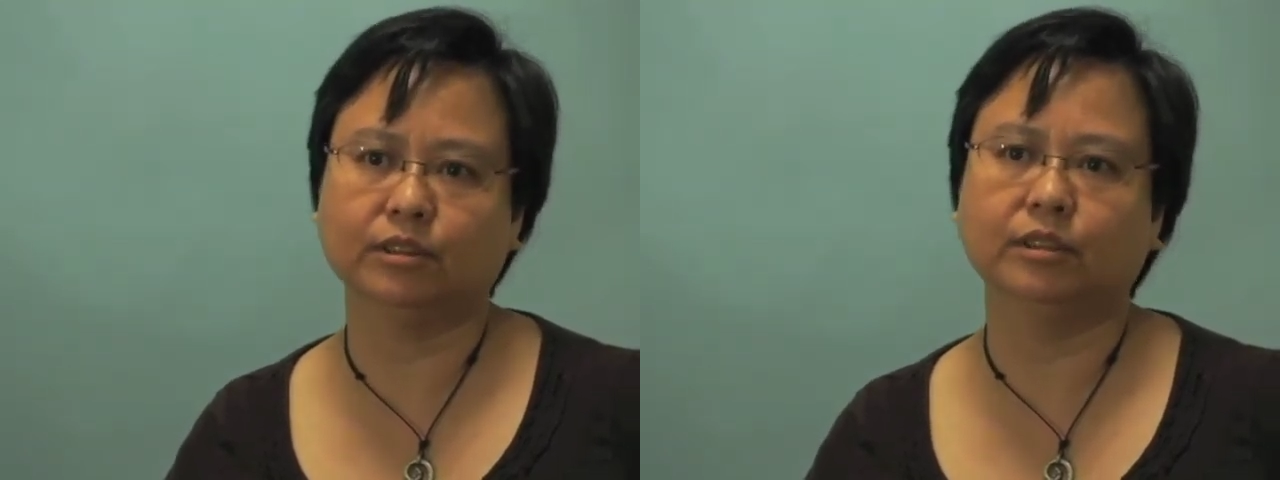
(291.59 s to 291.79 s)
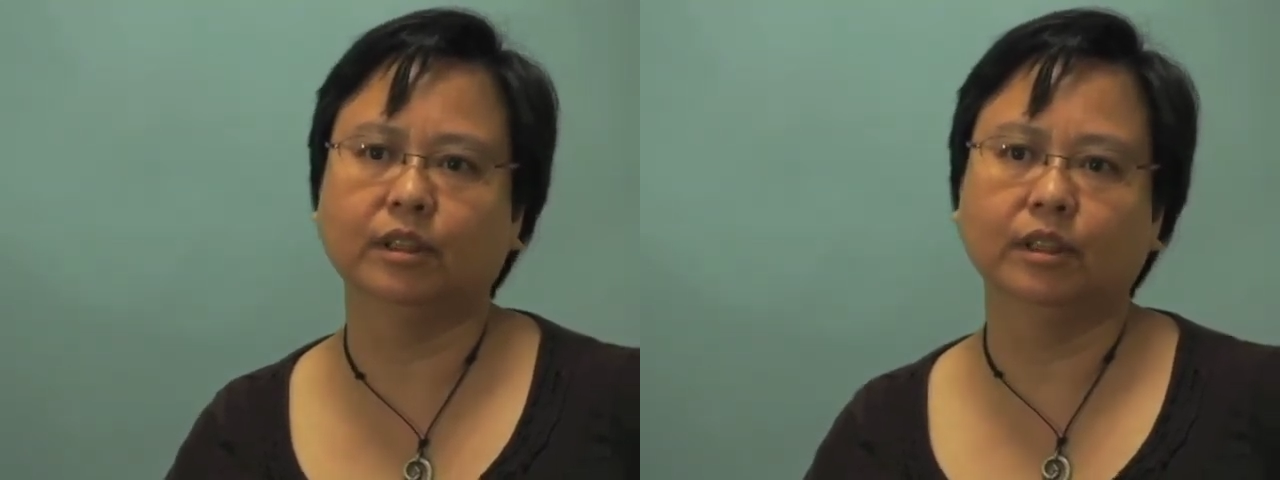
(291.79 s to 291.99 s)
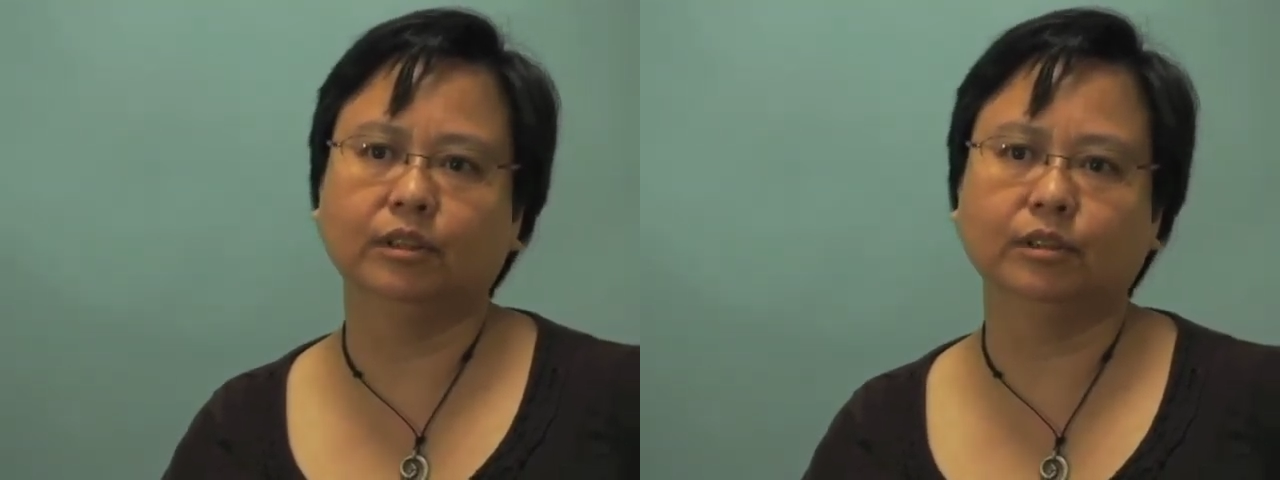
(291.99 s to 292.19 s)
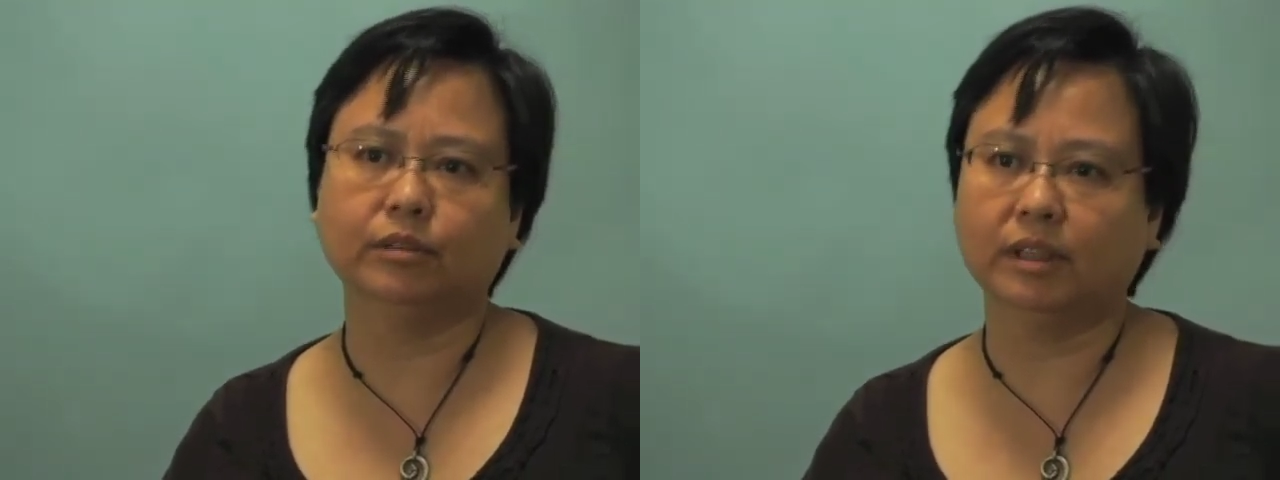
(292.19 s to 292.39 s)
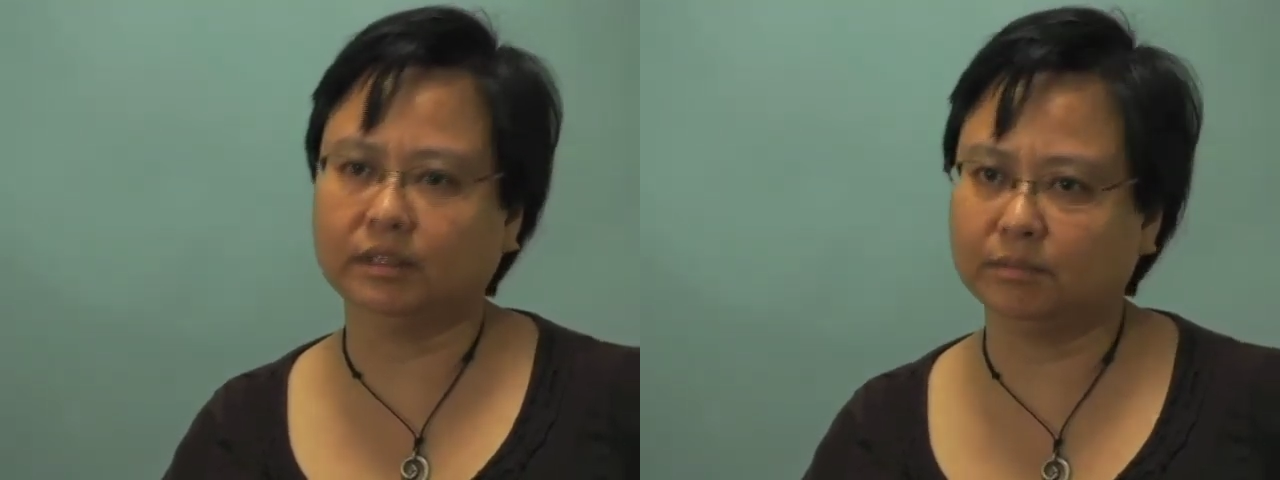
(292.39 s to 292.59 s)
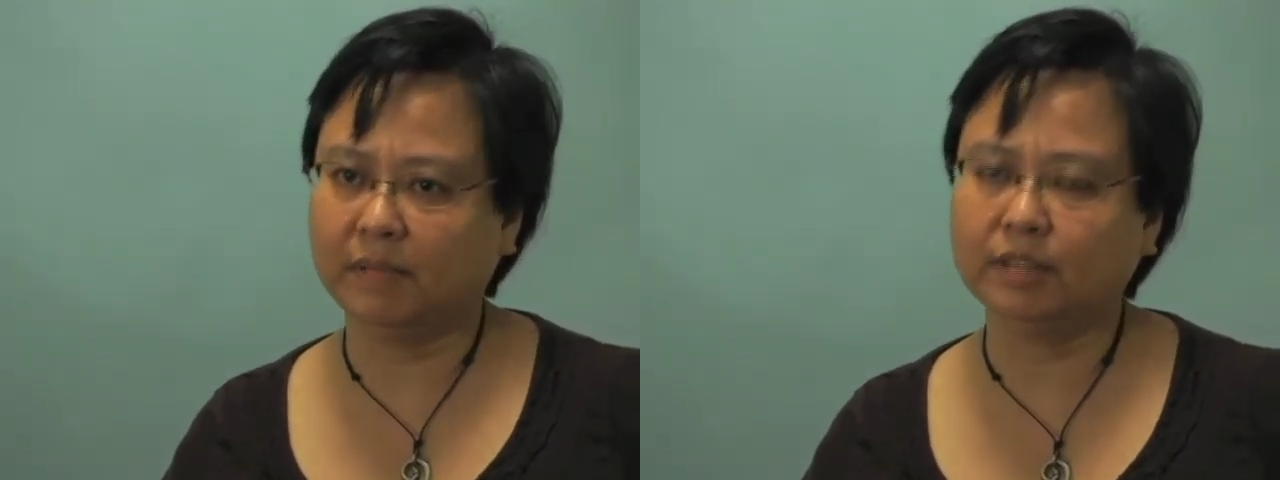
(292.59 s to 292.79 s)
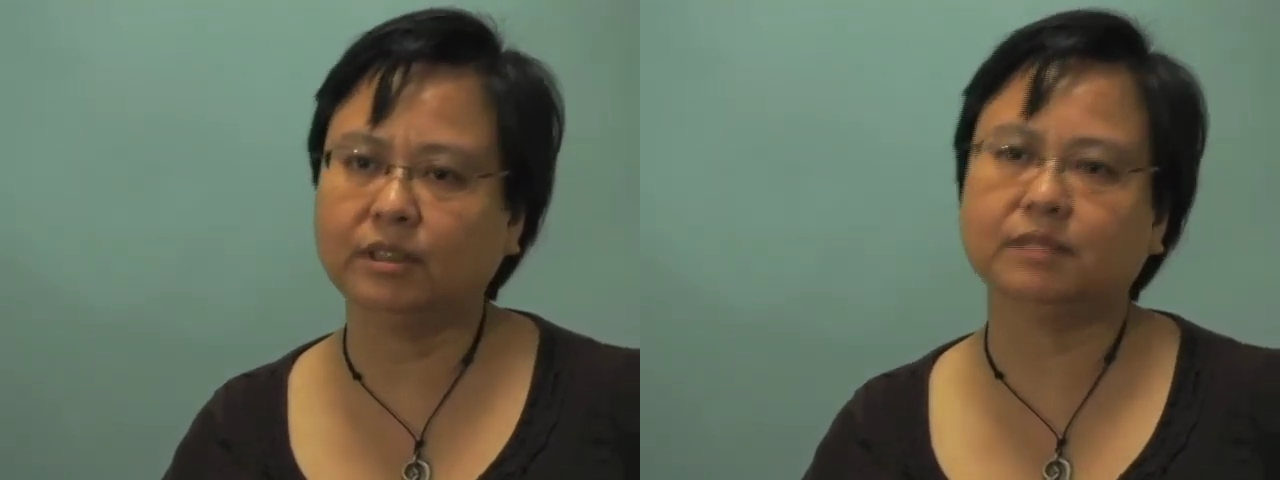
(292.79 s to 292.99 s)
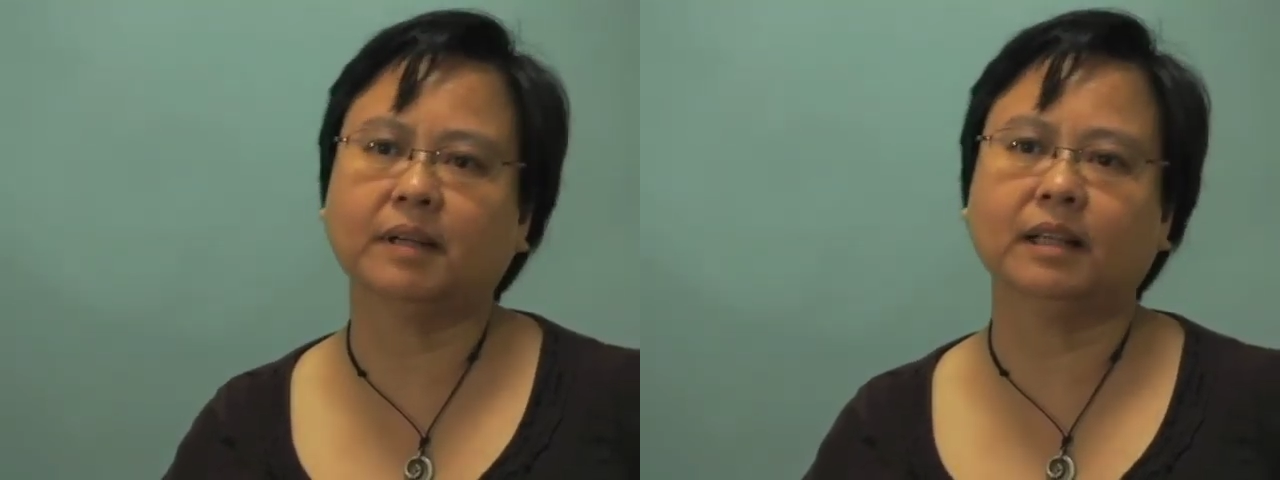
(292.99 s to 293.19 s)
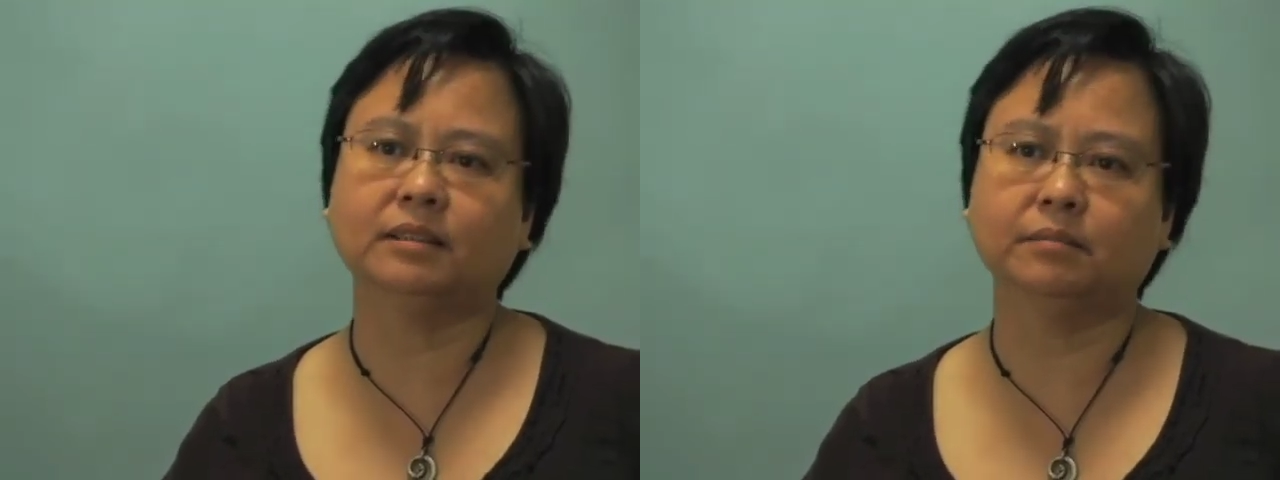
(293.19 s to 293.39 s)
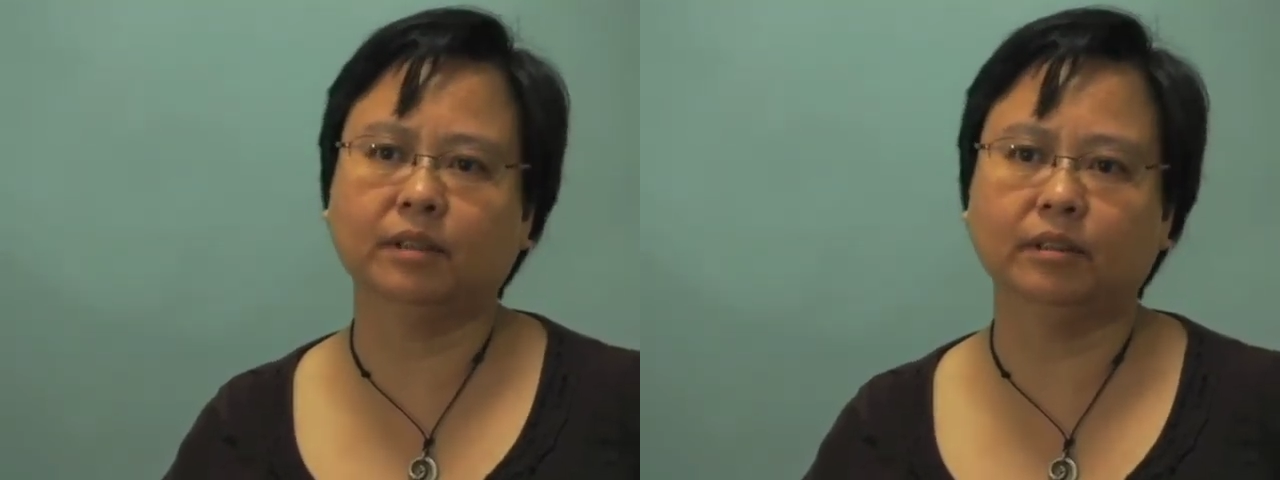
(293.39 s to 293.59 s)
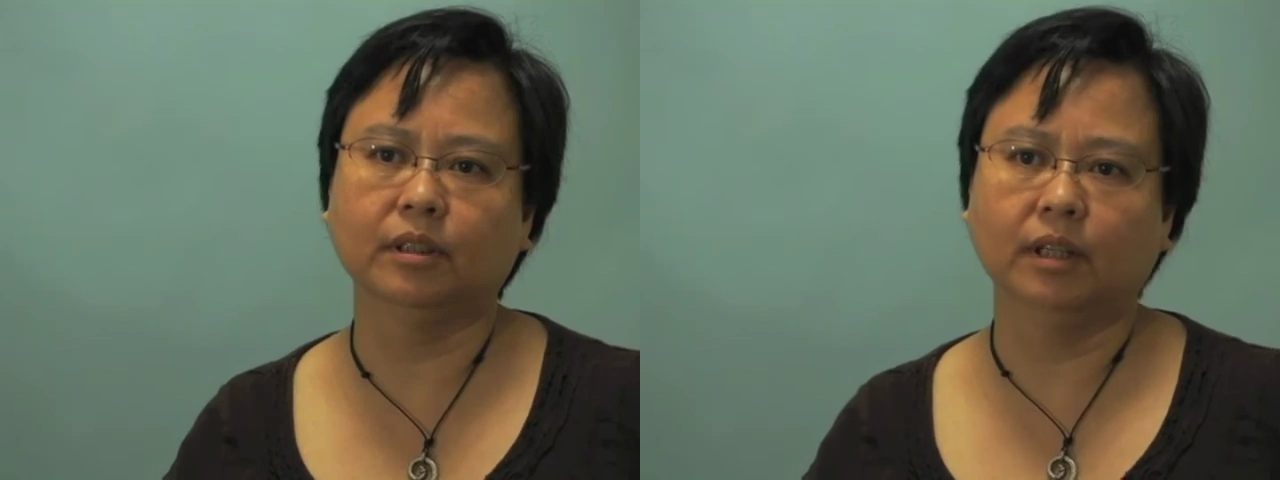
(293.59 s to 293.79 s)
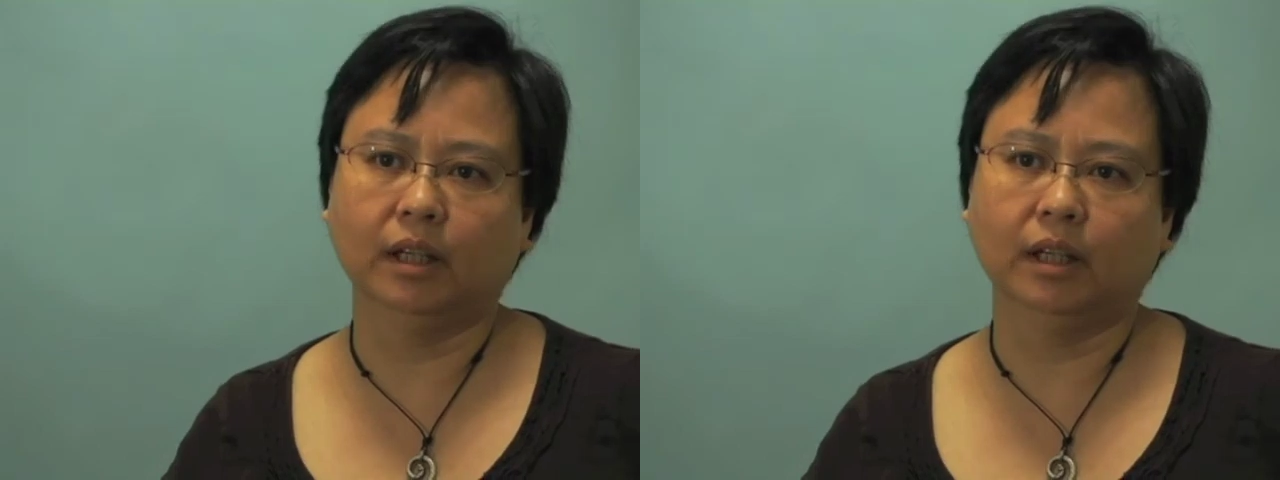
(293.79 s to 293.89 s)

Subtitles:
to as much as possible